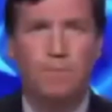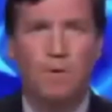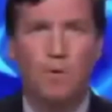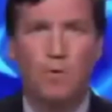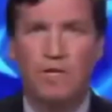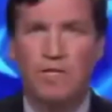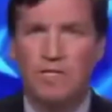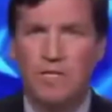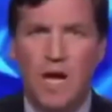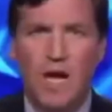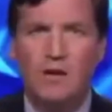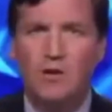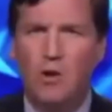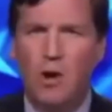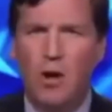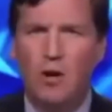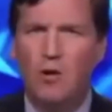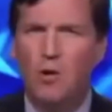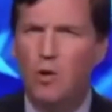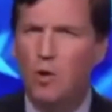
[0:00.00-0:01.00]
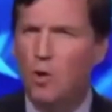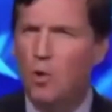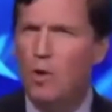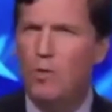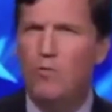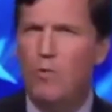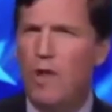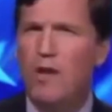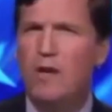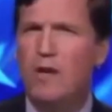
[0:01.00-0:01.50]
With Assad gone, who
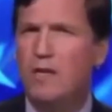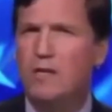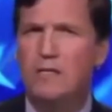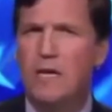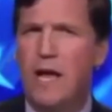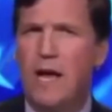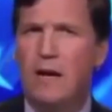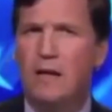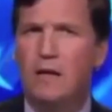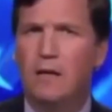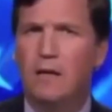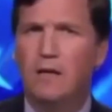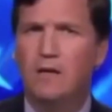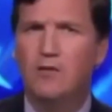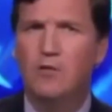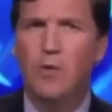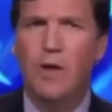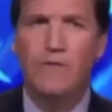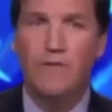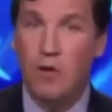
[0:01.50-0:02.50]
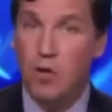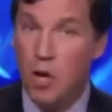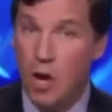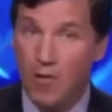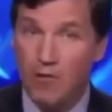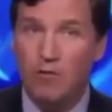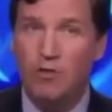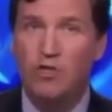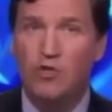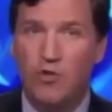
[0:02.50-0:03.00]
would run it exactly? Do we have
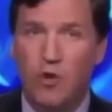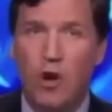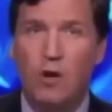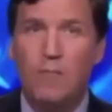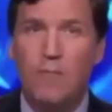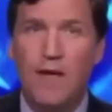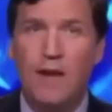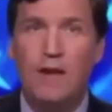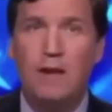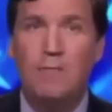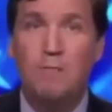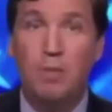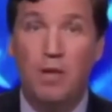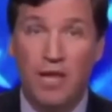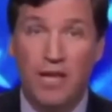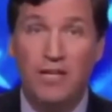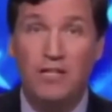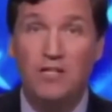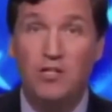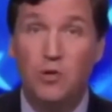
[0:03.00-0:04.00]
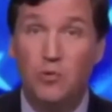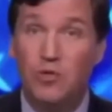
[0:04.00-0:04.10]
another strongman in place to